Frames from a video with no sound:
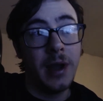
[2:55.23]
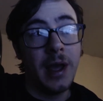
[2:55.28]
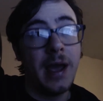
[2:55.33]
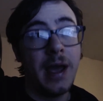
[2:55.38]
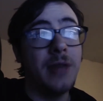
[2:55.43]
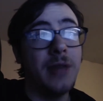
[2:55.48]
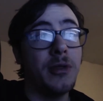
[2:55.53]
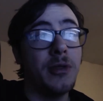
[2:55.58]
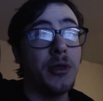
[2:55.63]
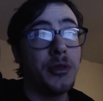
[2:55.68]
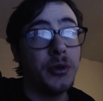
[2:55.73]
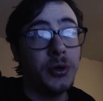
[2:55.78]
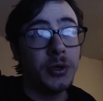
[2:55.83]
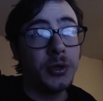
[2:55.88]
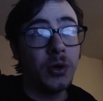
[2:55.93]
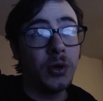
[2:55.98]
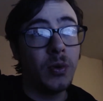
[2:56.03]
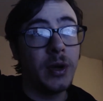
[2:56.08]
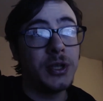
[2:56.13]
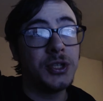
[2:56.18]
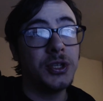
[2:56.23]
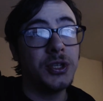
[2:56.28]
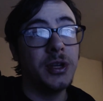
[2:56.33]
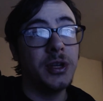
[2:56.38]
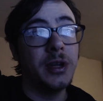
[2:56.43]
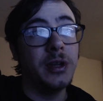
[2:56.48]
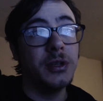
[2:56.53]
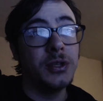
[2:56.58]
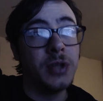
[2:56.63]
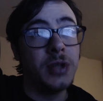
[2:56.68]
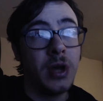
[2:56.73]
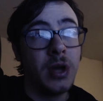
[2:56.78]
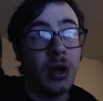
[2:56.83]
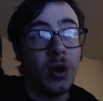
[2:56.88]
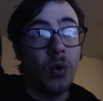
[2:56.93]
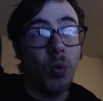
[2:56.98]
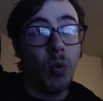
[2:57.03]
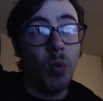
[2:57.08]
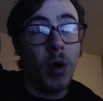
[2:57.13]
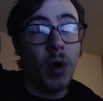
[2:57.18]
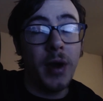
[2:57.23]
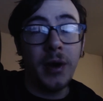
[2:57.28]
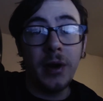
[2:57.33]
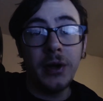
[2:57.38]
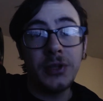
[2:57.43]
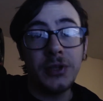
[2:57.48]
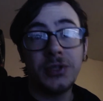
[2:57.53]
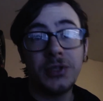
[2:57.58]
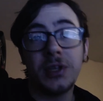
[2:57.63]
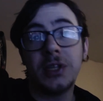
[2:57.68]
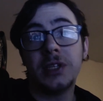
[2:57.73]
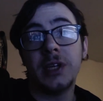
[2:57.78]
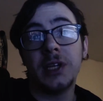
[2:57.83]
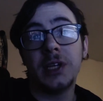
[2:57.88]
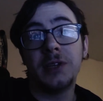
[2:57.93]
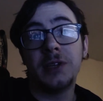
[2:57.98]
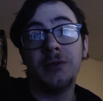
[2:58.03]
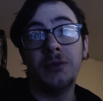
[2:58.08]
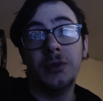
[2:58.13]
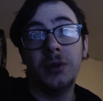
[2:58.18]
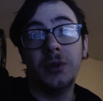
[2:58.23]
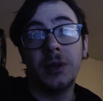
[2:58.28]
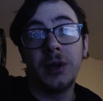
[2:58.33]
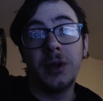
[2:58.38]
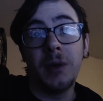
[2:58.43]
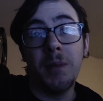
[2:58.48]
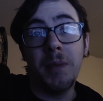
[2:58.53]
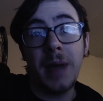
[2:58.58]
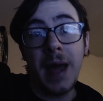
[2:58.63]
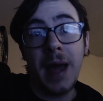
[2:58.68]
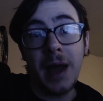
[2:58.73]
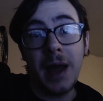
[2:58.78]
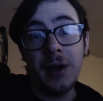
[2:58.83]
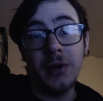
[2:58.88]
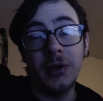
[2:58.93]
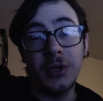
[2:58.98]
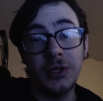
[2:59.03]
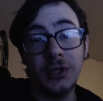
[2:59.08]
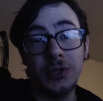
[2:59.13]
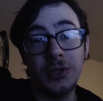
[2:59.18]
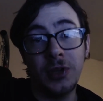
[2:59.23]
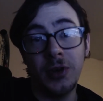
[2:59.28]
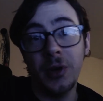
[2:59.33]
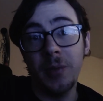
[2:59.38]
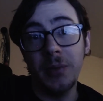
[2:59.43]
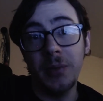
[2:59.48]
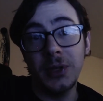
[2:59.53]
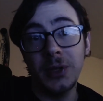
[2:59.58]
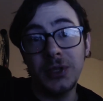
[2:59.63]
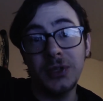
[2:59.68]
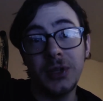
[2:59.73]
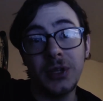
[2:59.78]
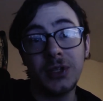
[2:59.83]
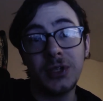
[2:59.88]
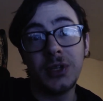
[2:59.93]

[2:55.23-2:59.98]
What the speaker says: And the third question is, what are successful competitors to your business